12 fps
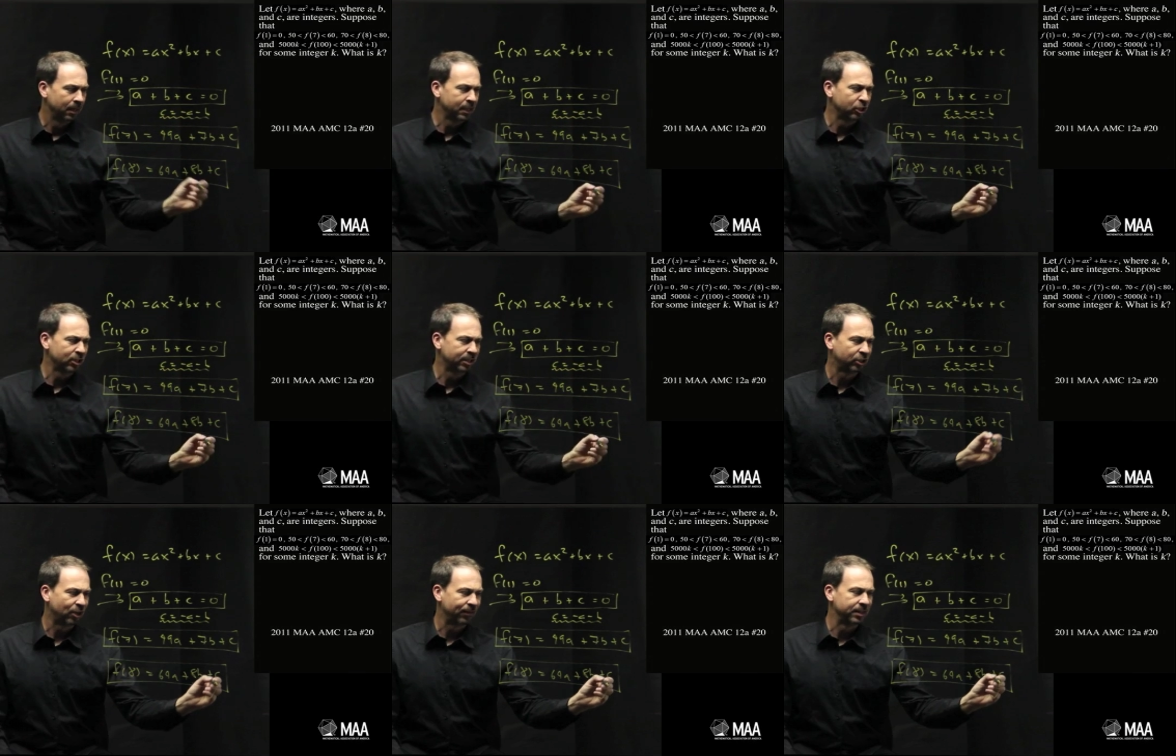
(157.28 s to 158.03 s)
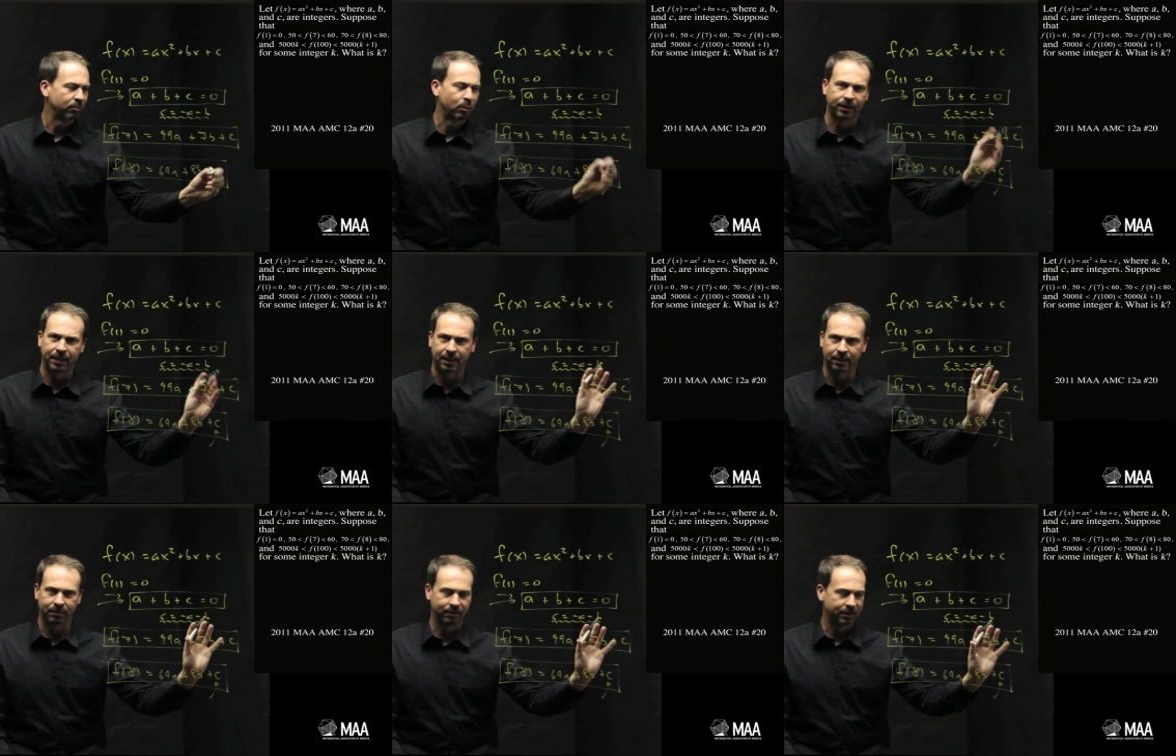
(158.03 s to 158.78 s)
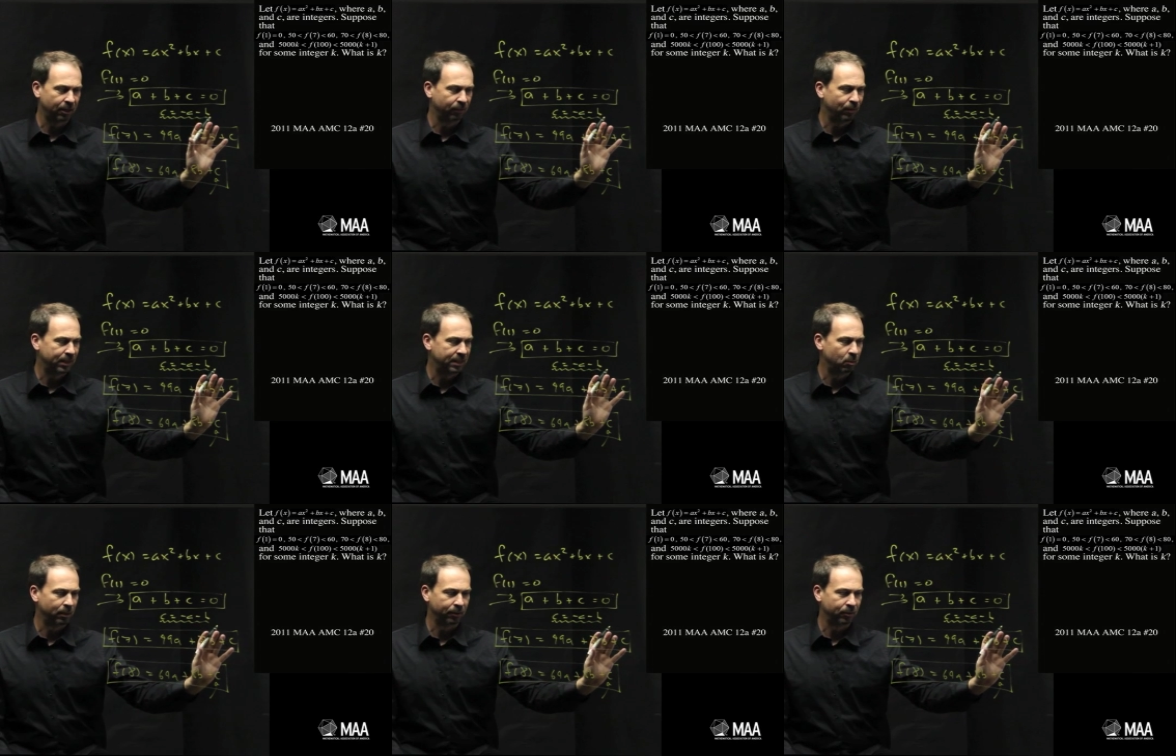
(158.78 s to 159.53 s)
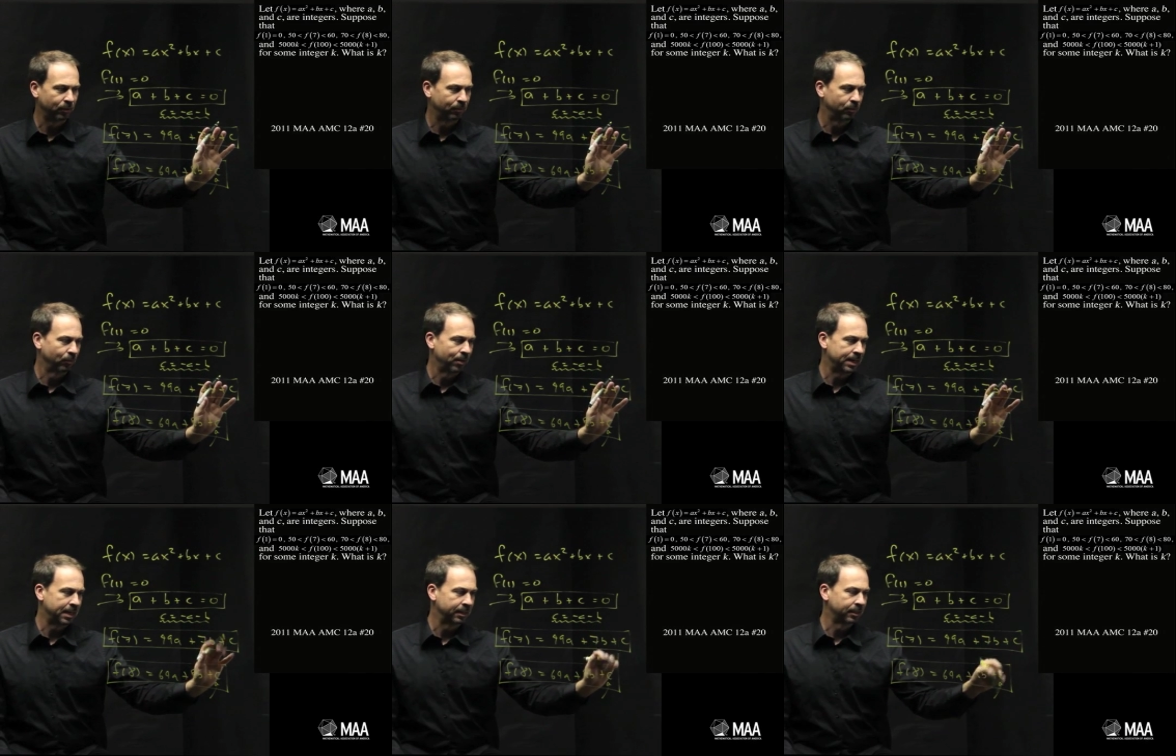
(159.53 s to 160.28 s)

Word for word: Let's just shove into one of these, so I can read this one and do, it right here.